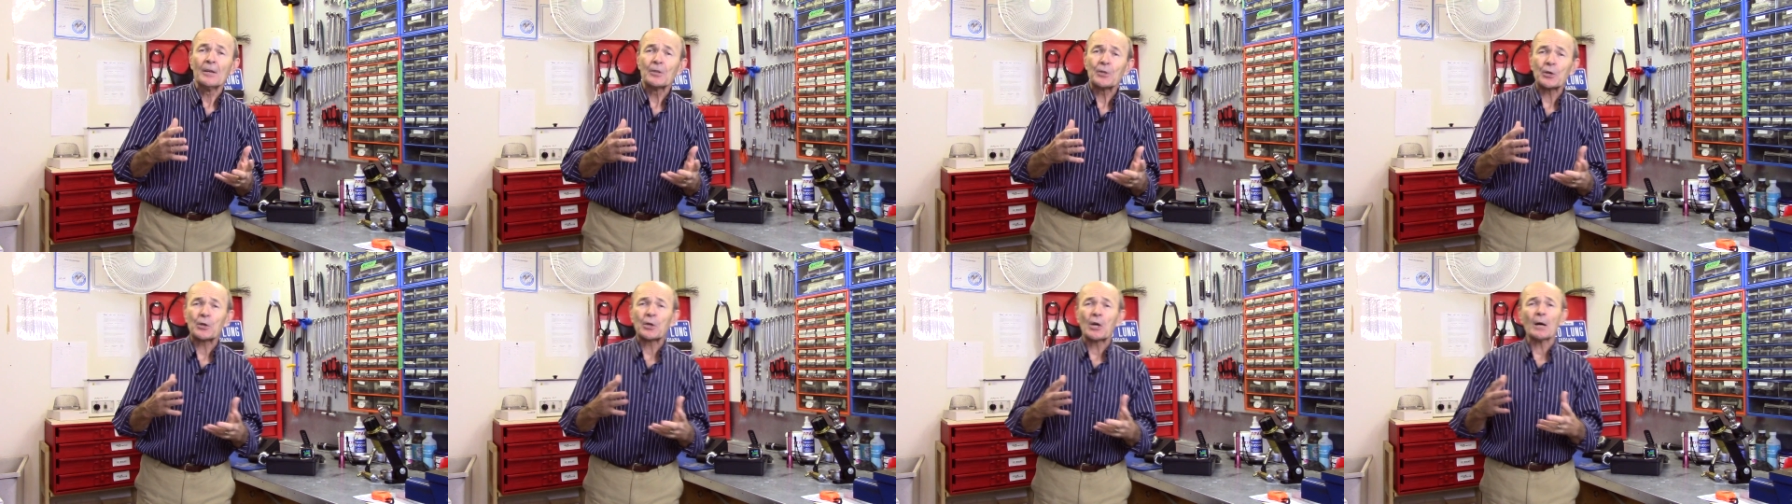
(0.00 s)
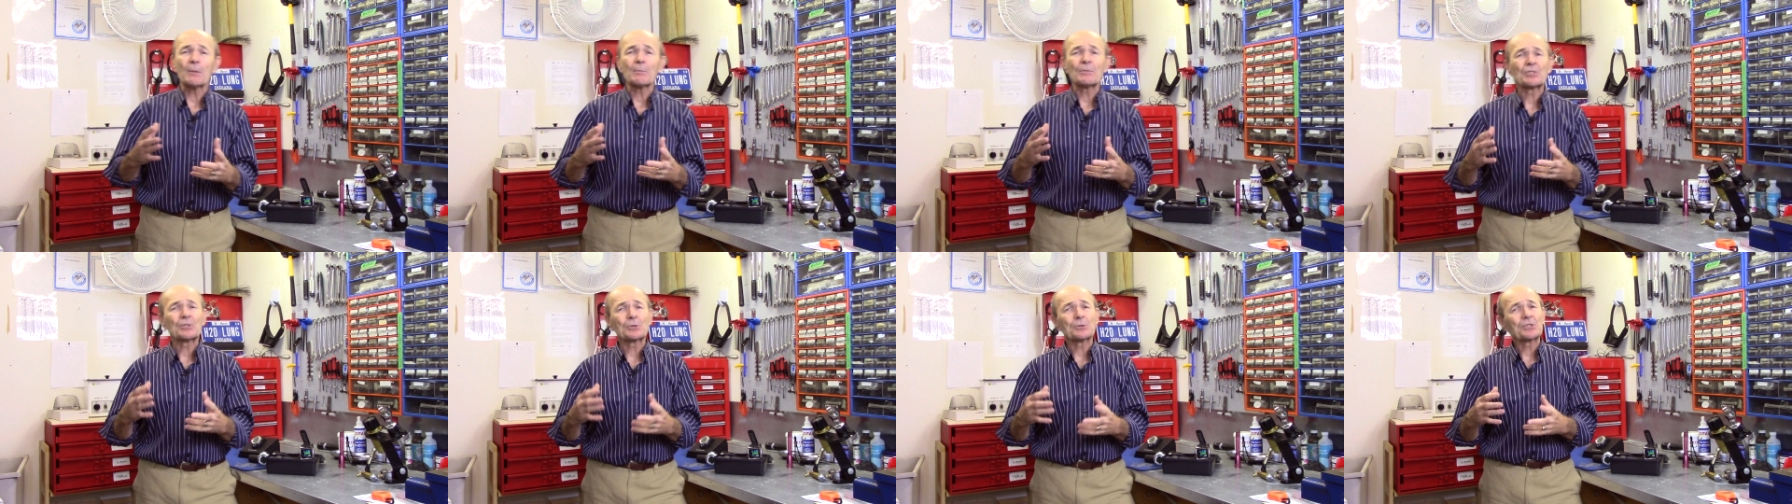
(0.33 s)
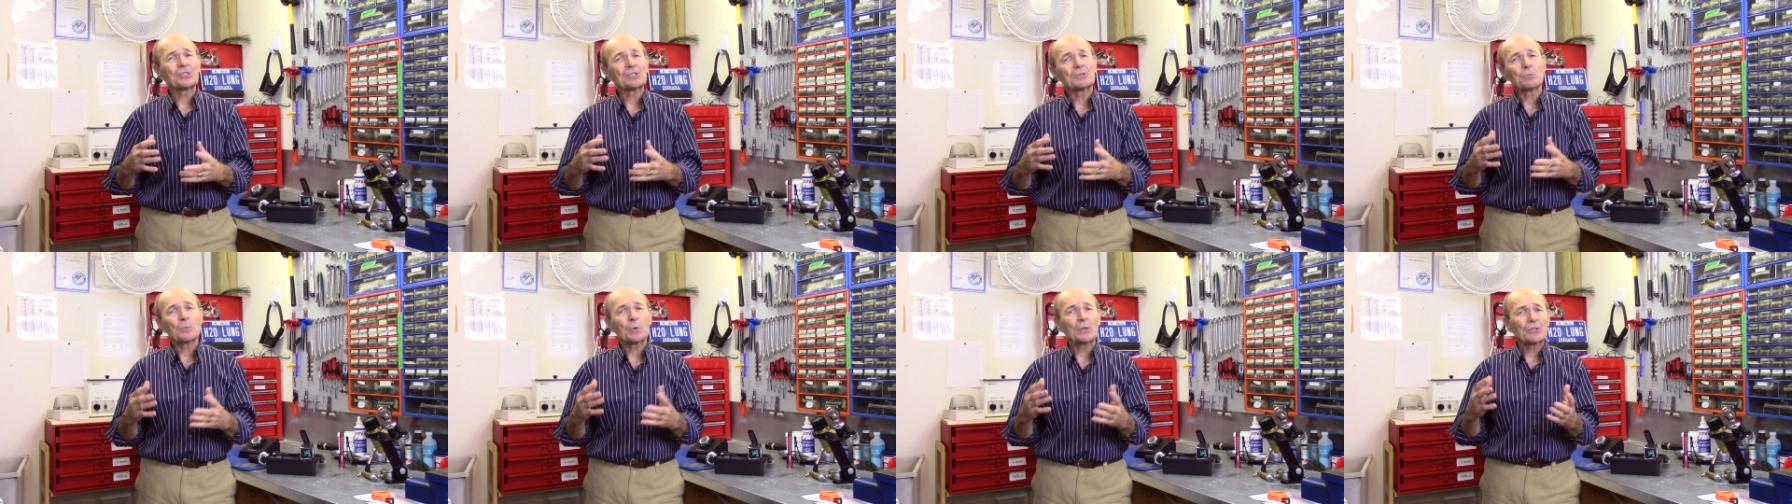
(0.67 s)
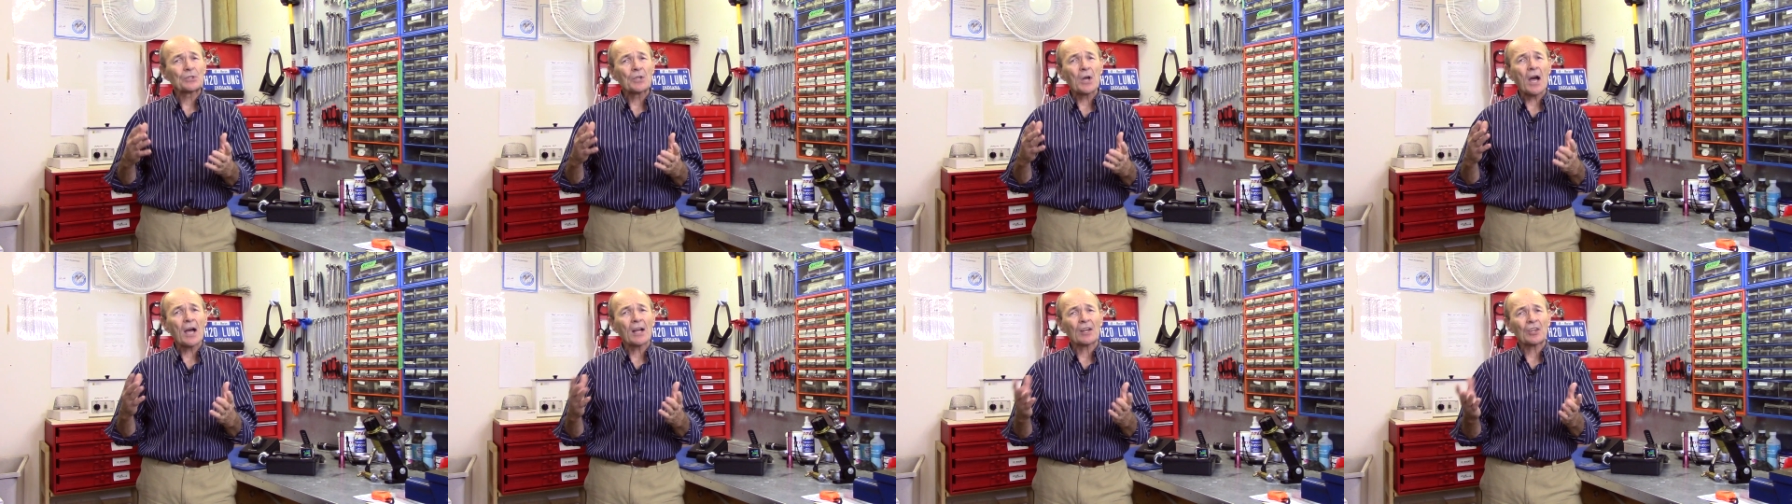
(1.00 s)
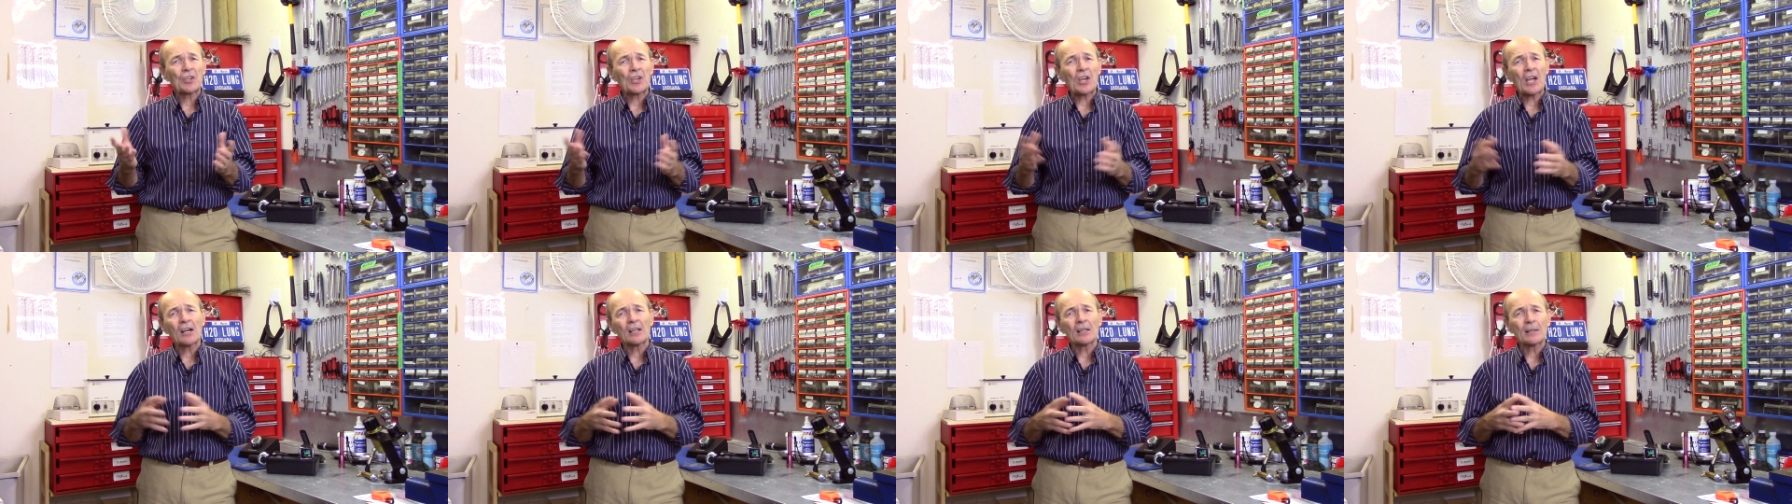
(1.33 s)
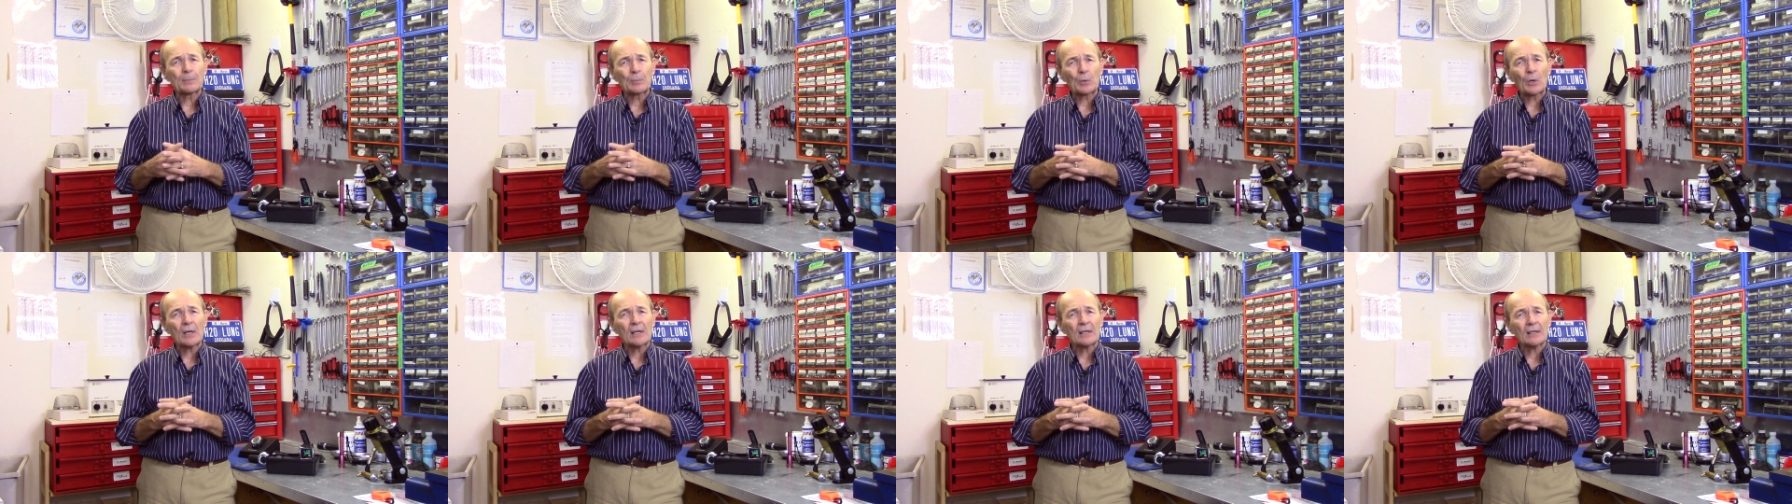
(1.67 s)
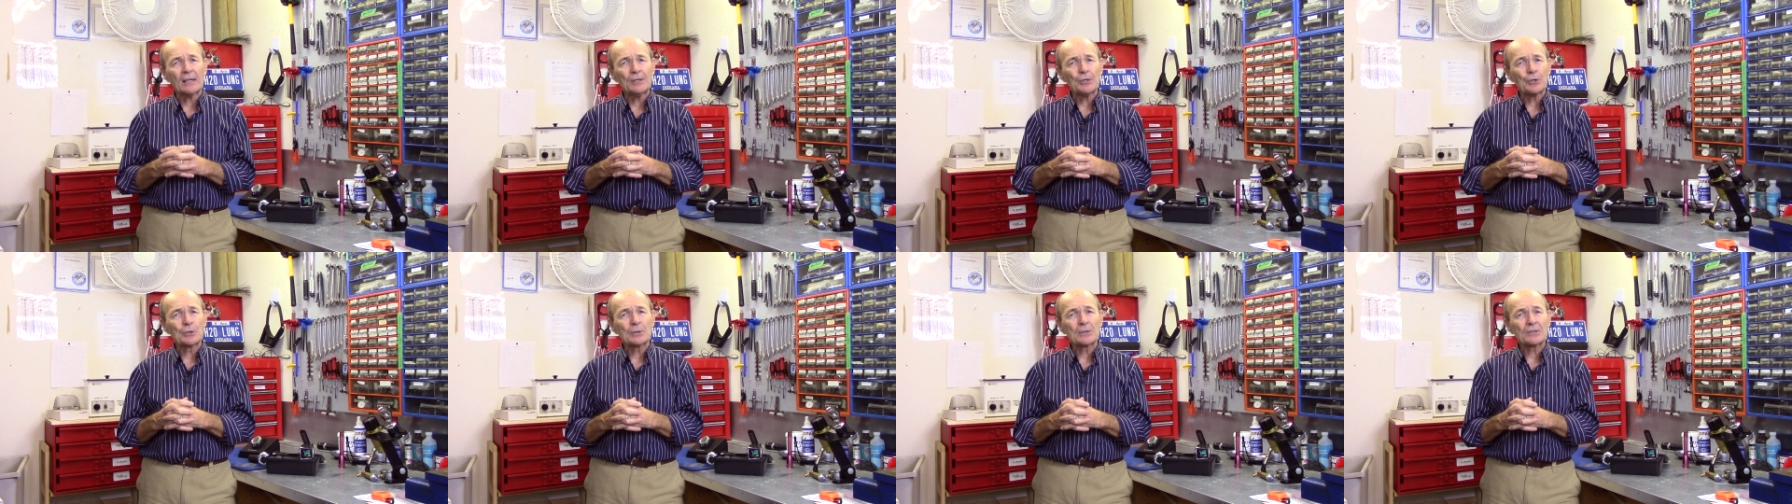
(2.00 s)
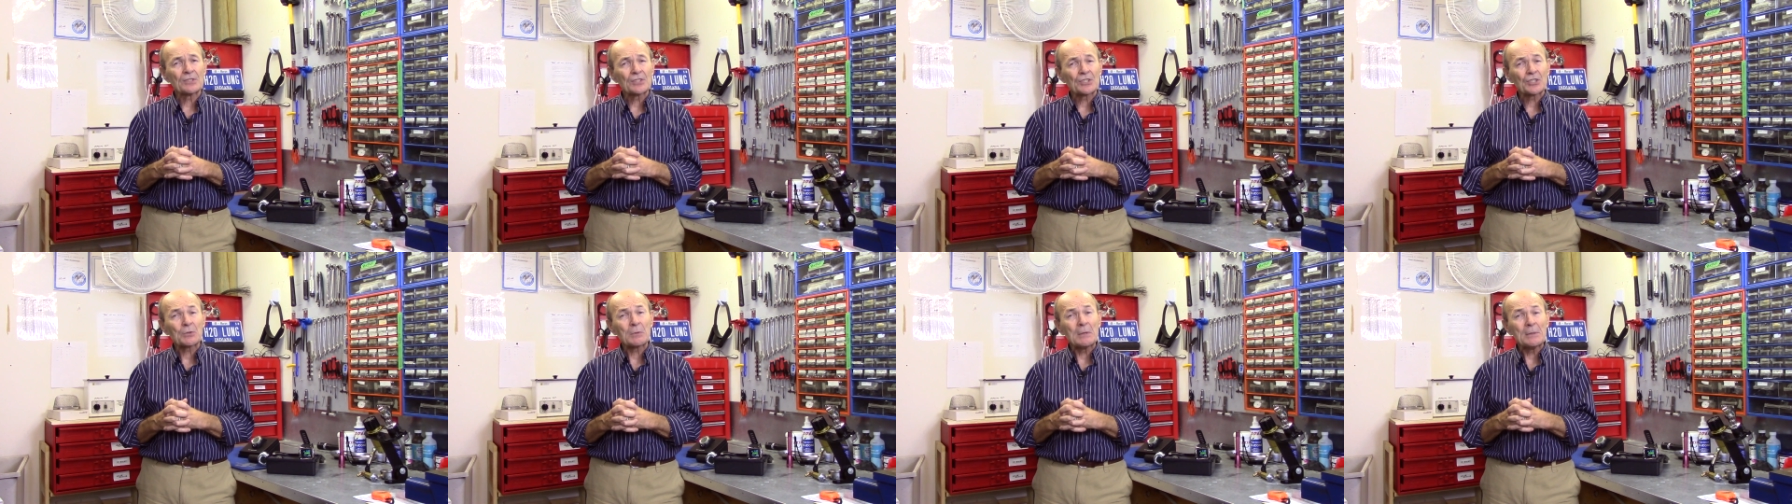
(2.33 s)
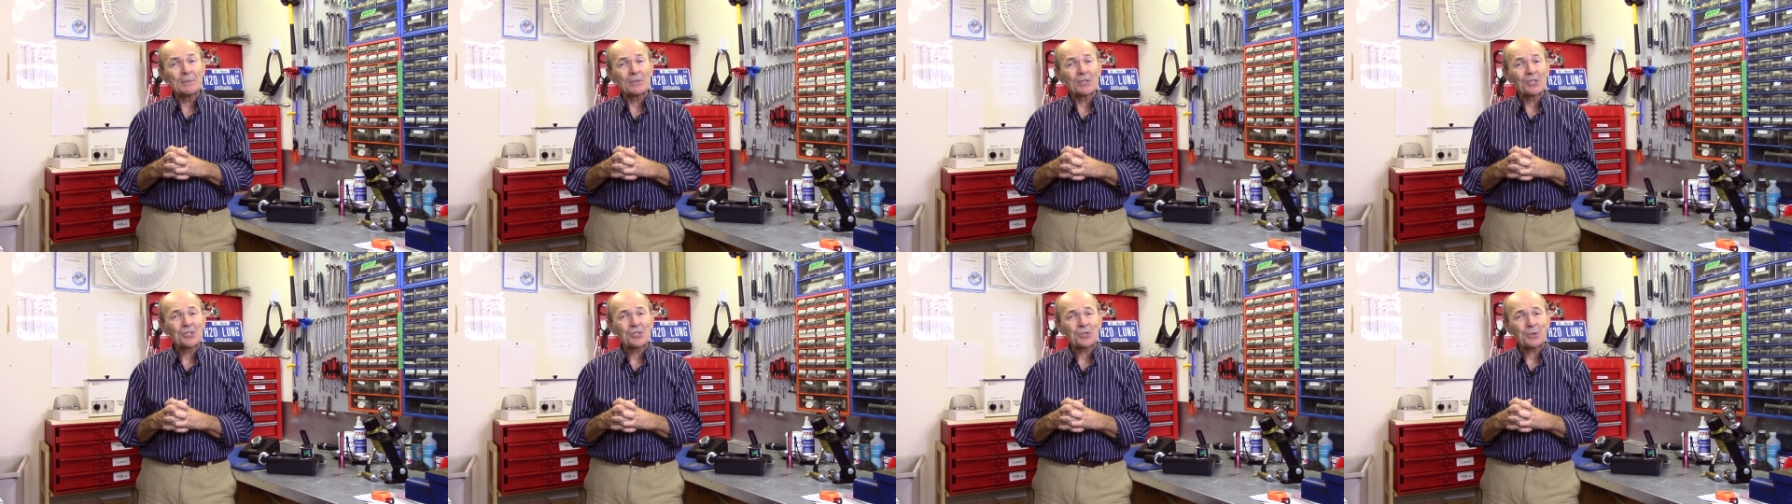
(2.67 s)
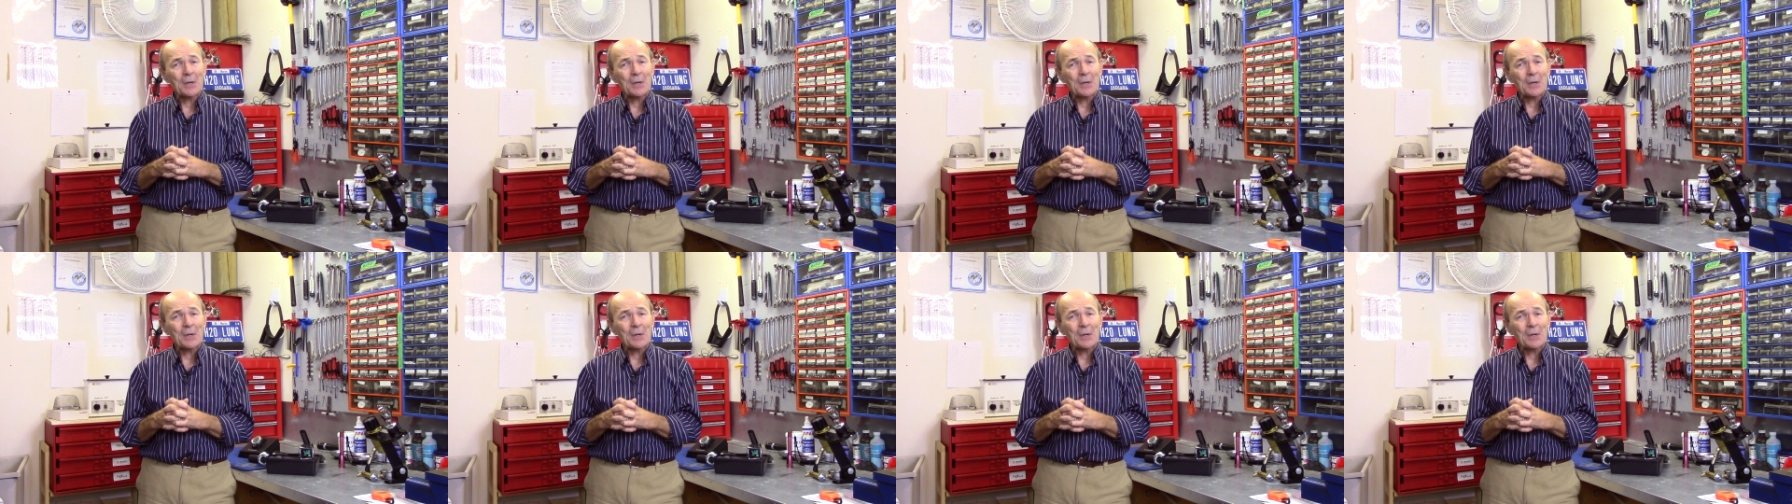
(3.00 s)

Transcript: the compasses would not calibrate and you couldn't swim in a